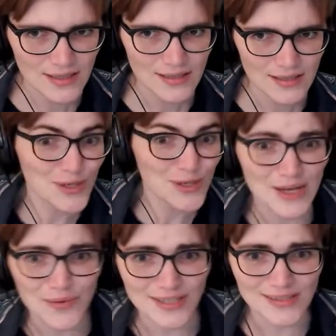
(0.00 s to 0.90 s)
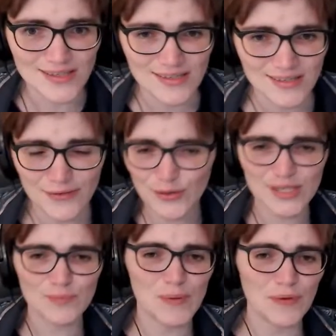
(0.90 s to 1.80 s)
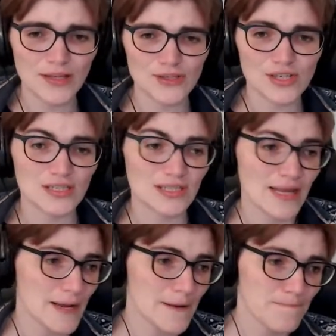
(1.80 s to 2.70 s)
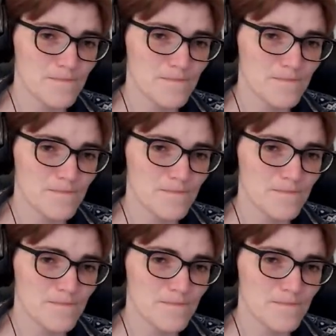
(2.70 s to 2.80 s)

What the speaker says: Of course they weren't. Of course, people aren't just going to say like,